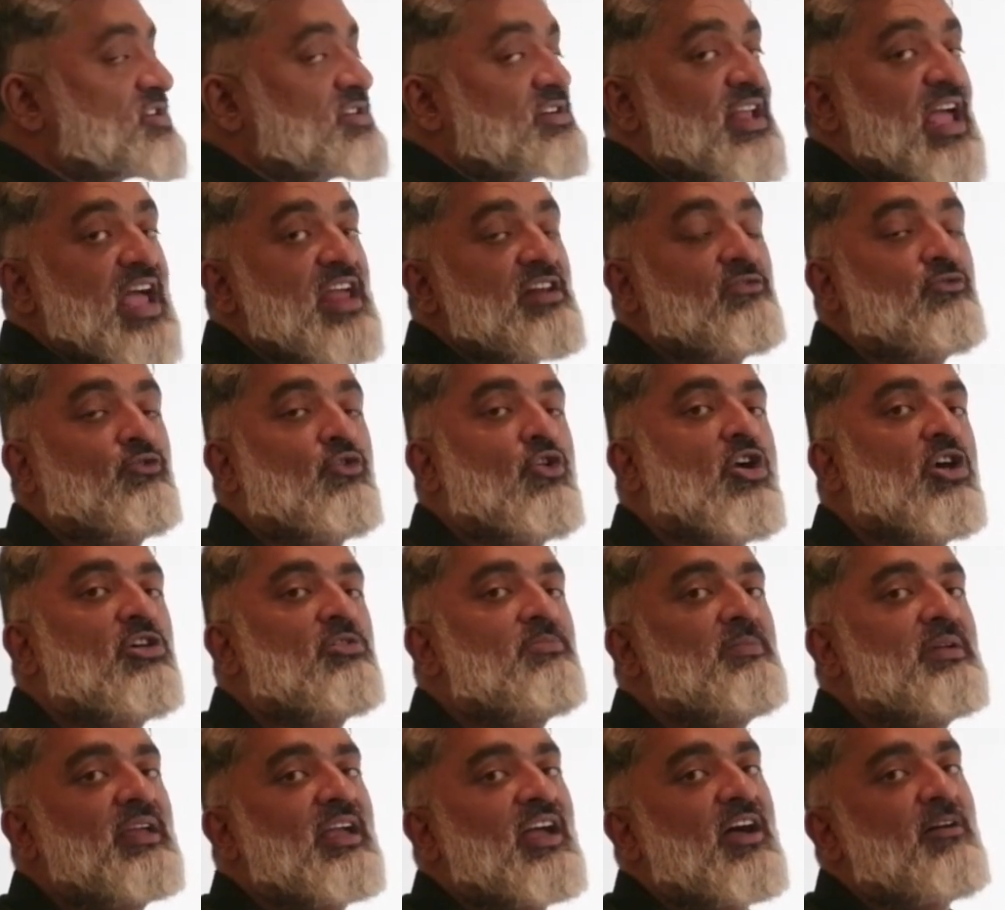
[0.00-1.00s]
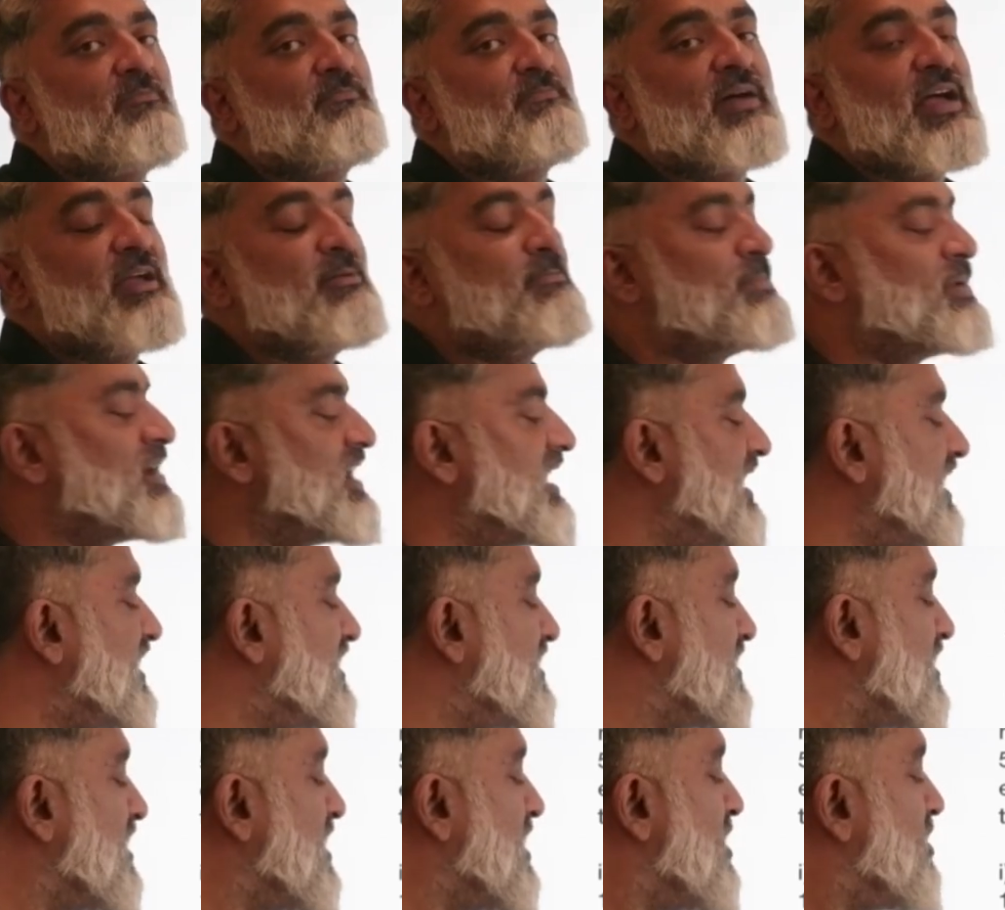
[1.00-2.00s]
and warming up my
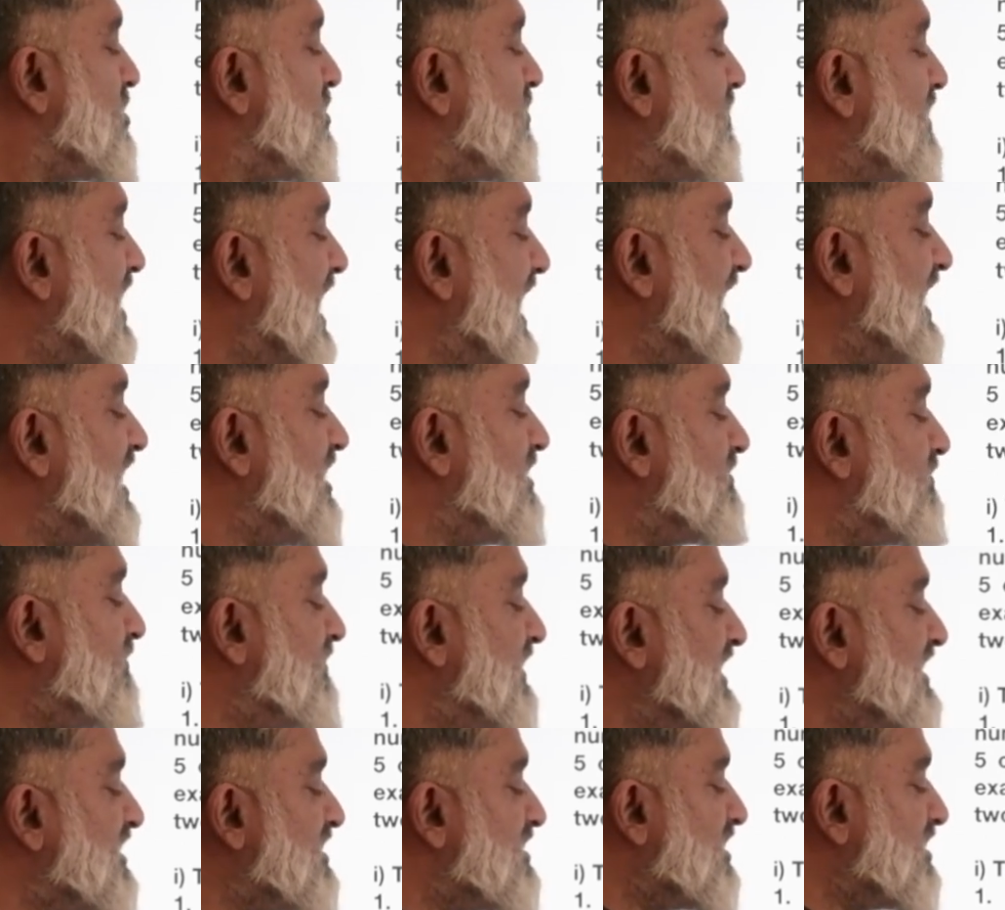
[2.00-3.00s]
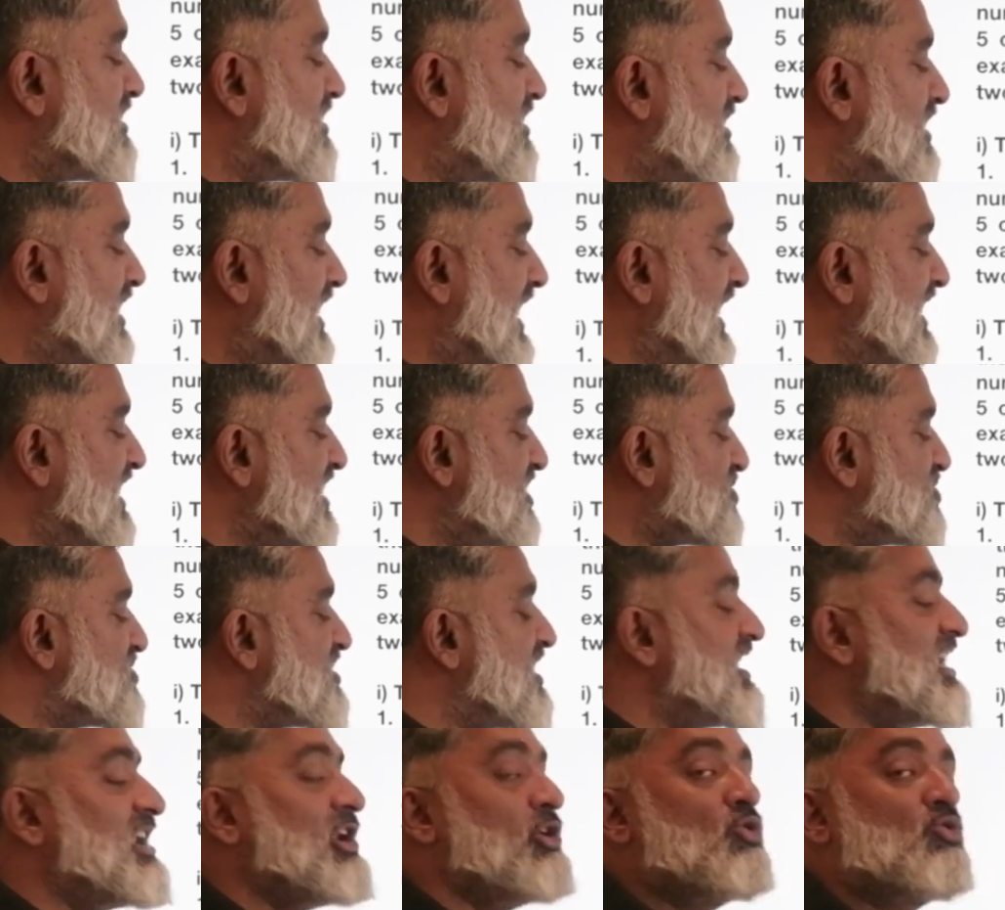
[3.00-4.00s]
brain while with
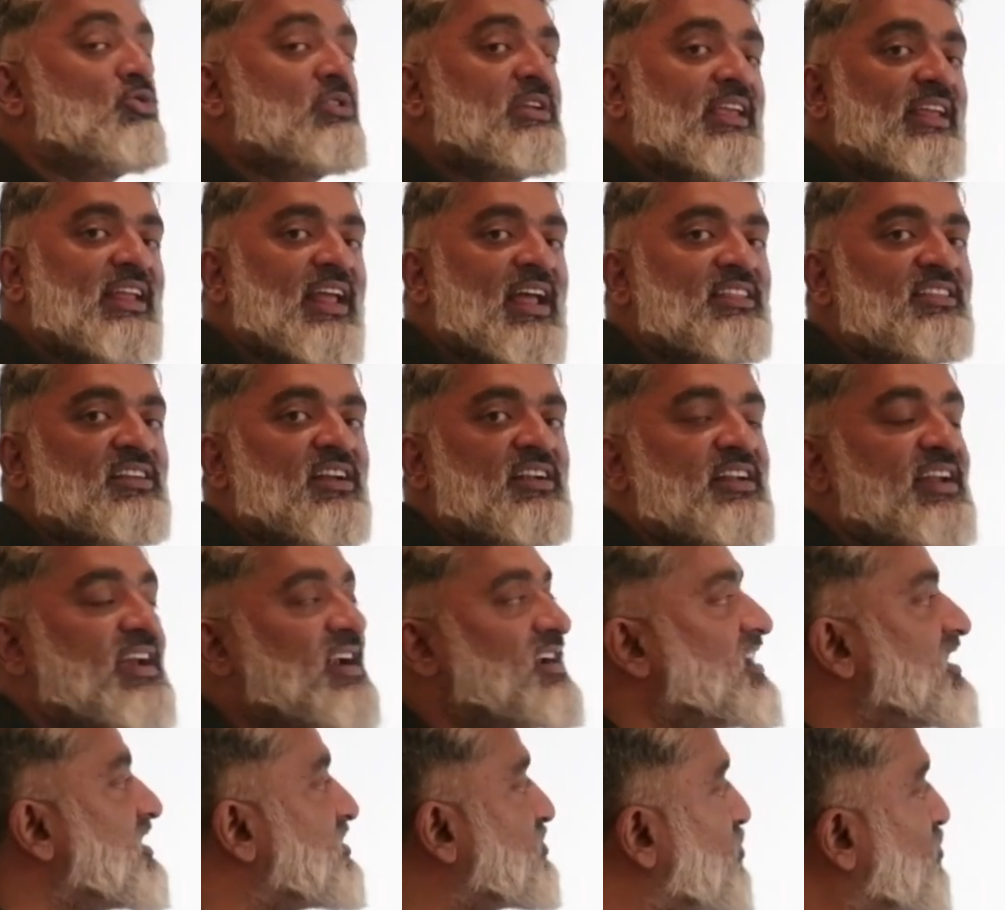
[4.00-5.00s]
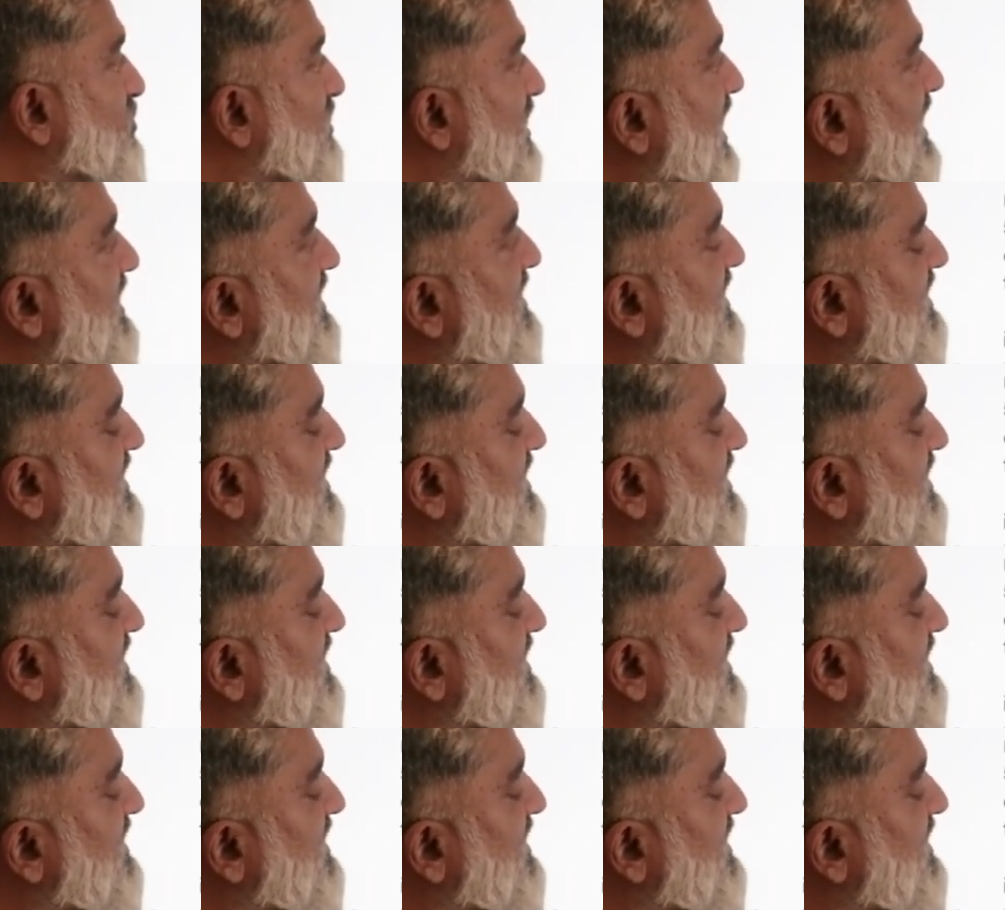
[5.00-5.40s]
additionally looking at the data, so that this